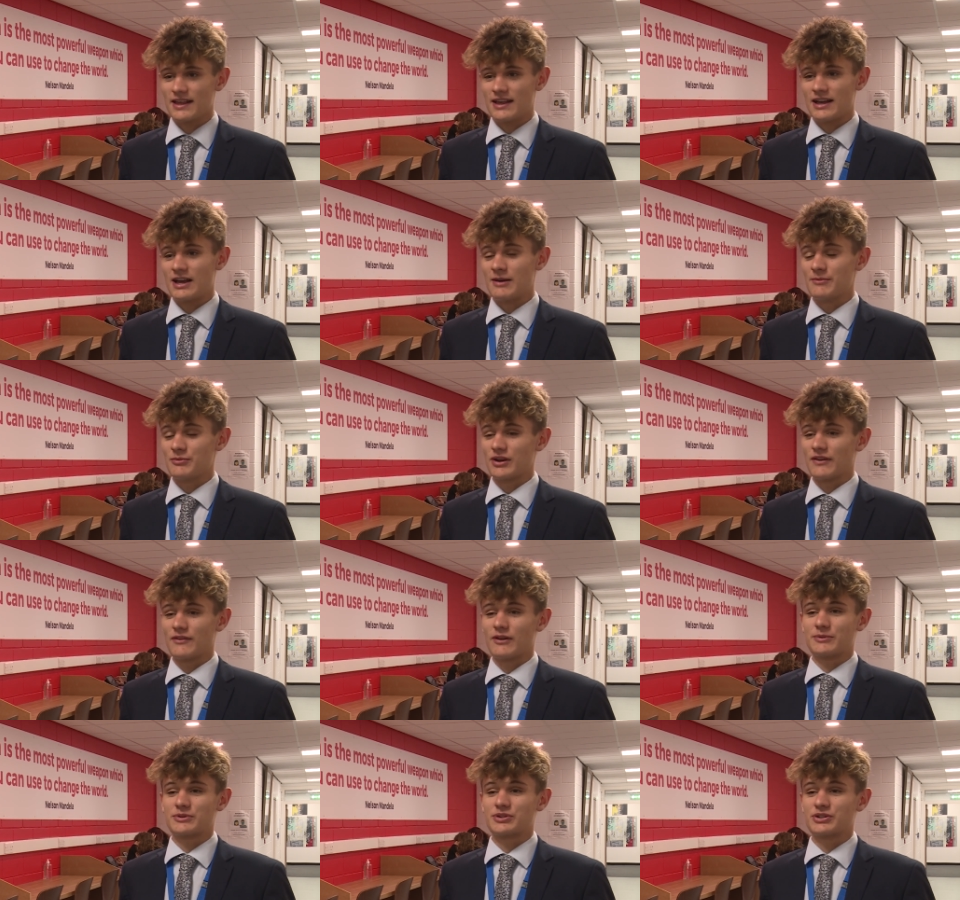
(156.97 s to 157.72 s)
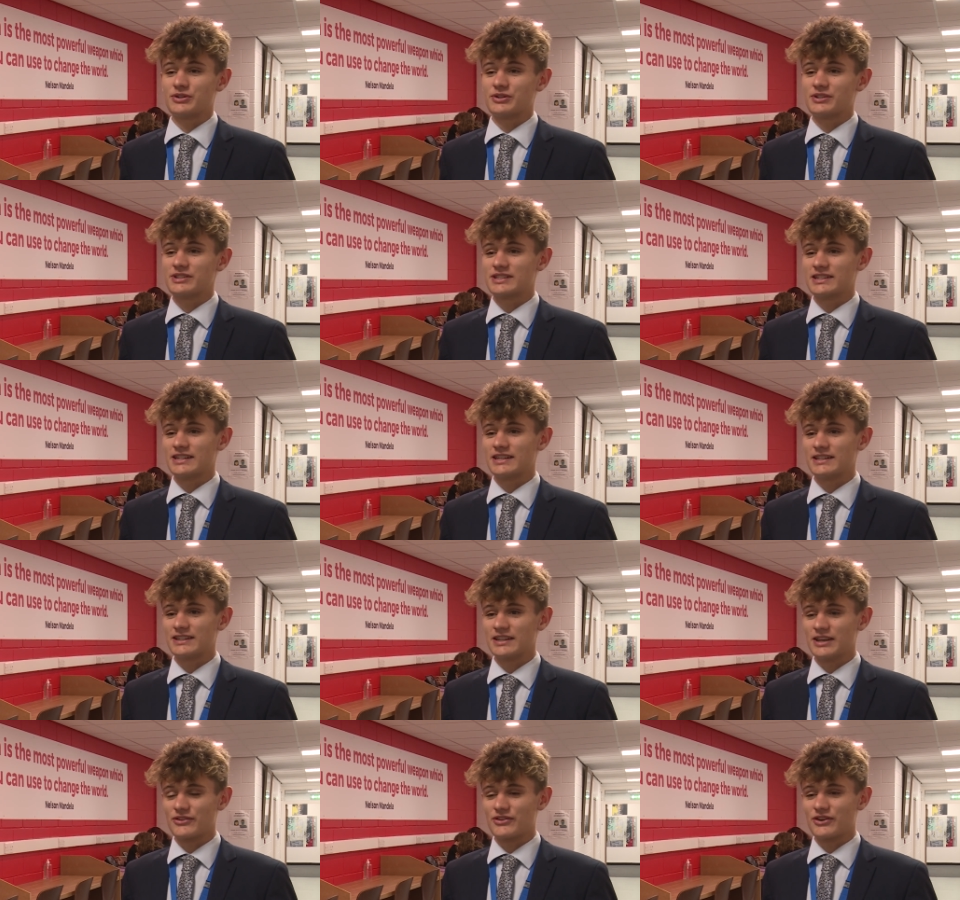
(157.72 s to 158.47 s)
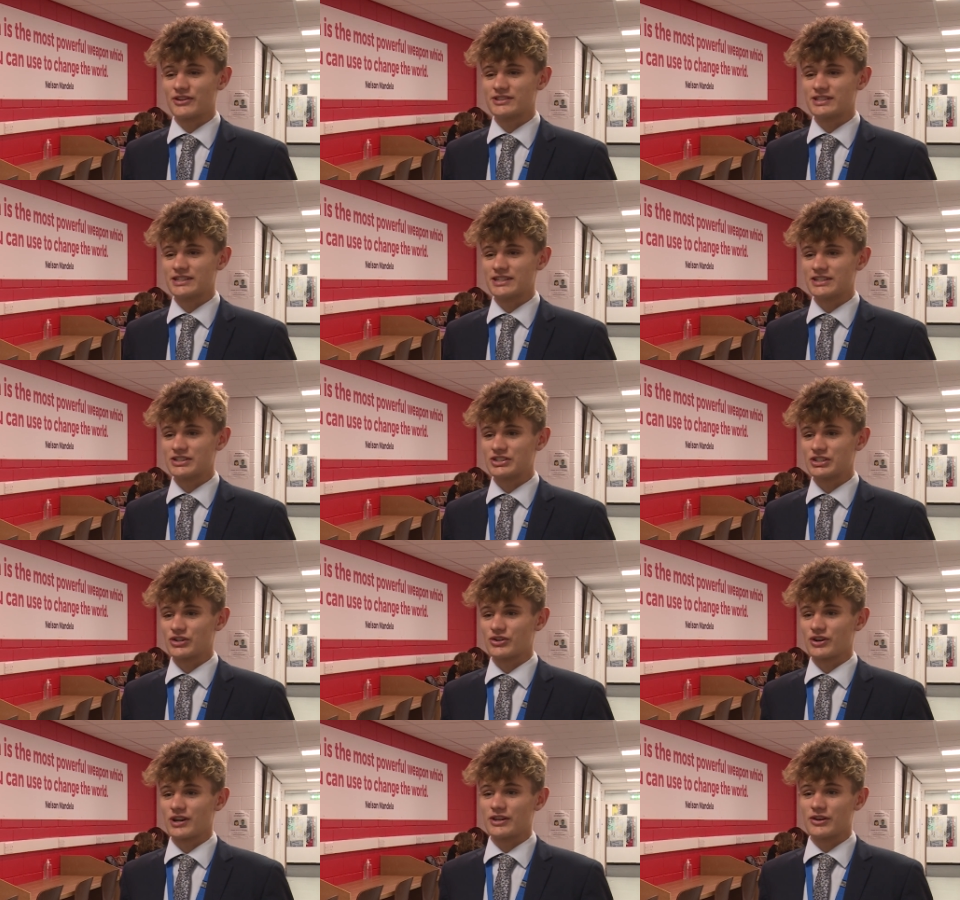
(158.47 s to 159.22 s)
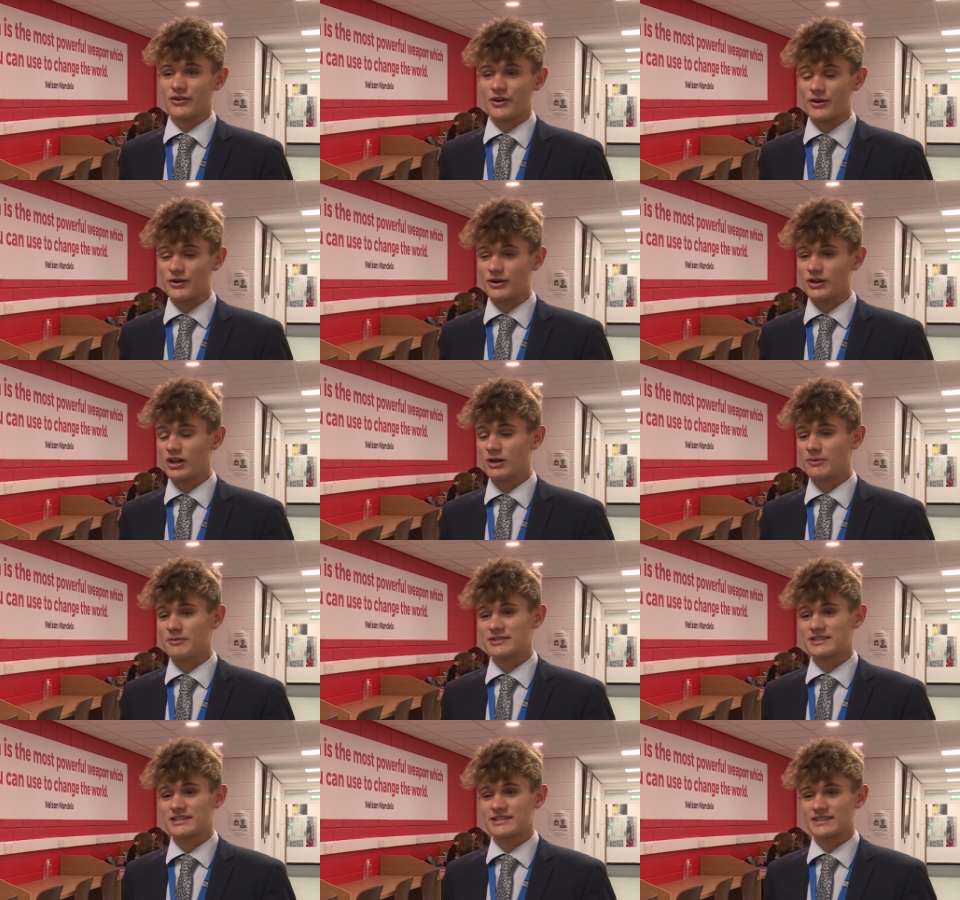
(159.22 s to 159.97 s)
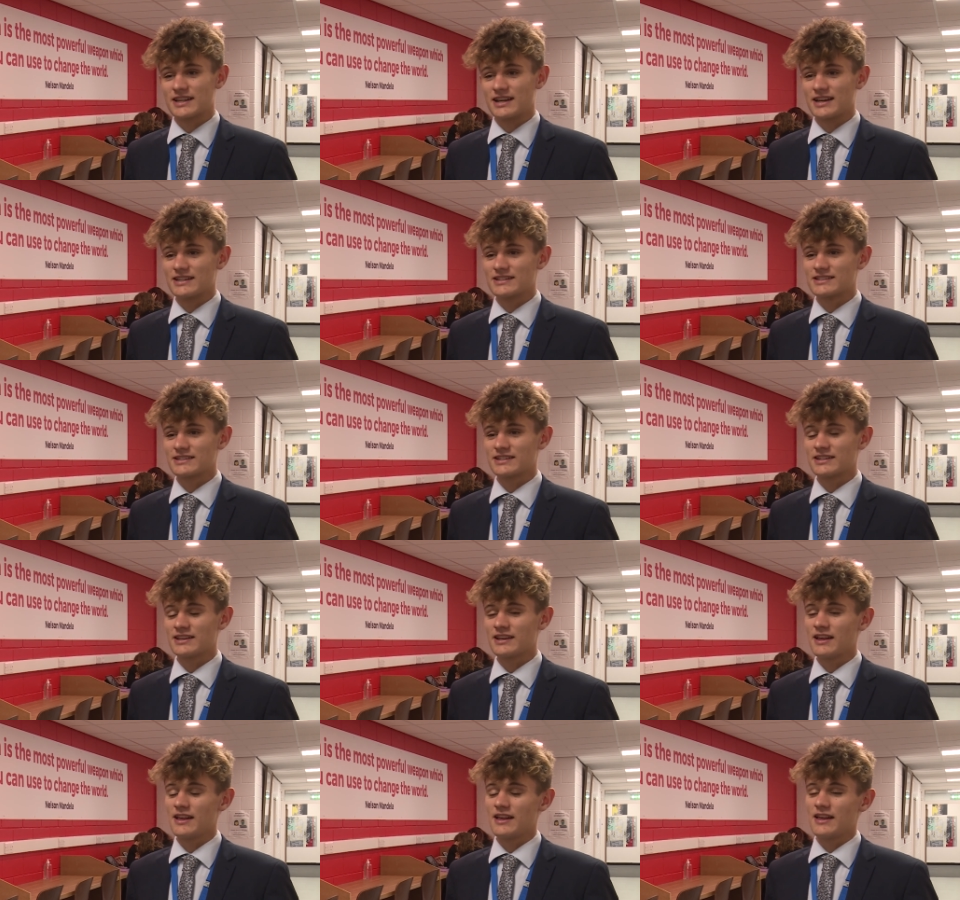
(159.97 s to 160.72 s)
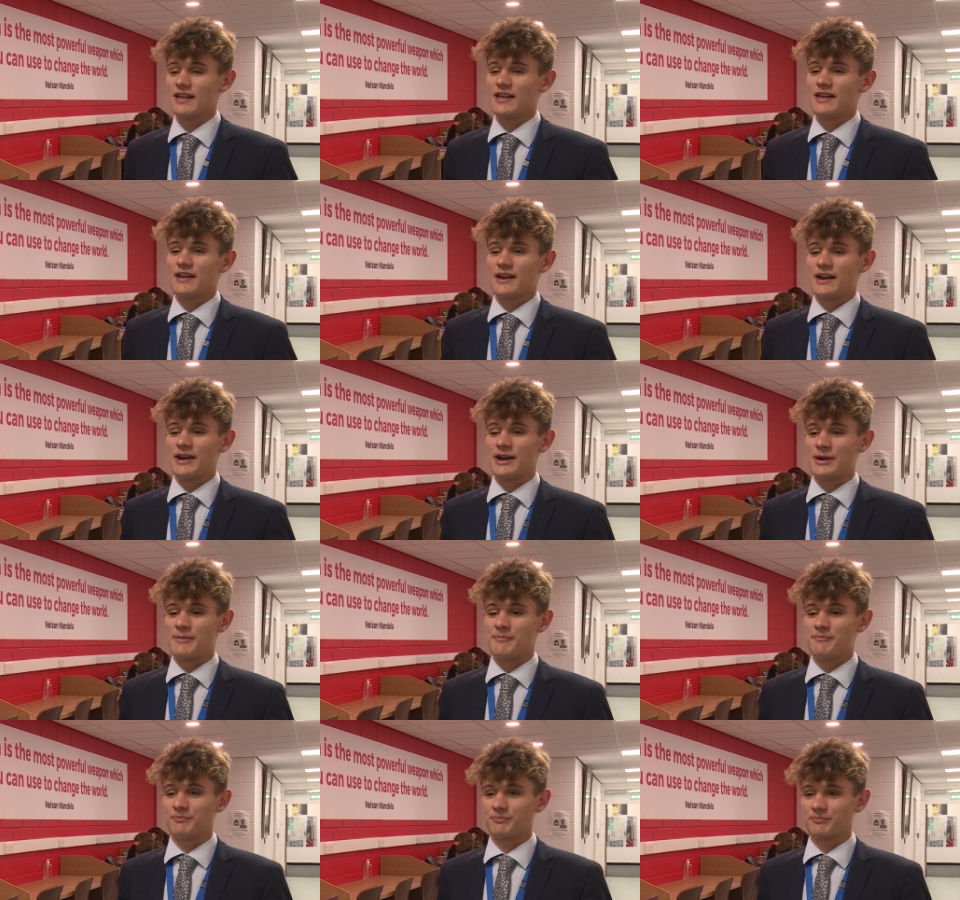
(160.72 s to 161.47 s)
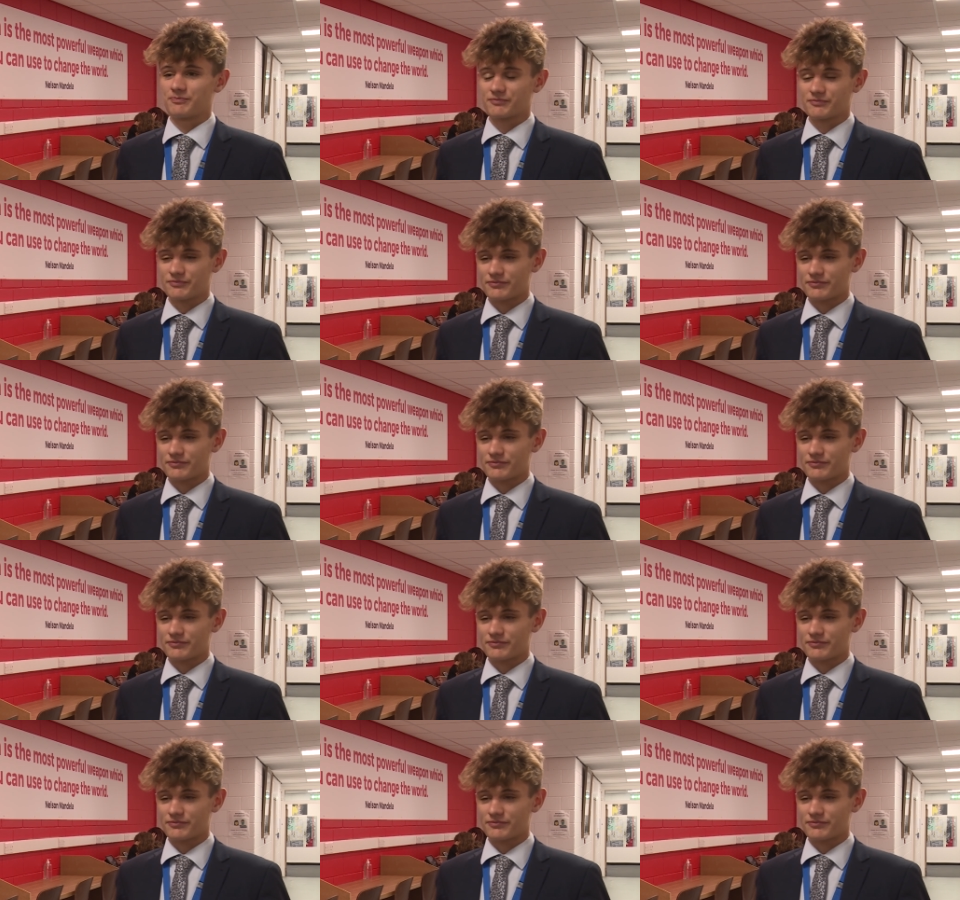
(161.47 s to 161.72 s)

um, you have the opportunity in year 13 to create your own club and society, um,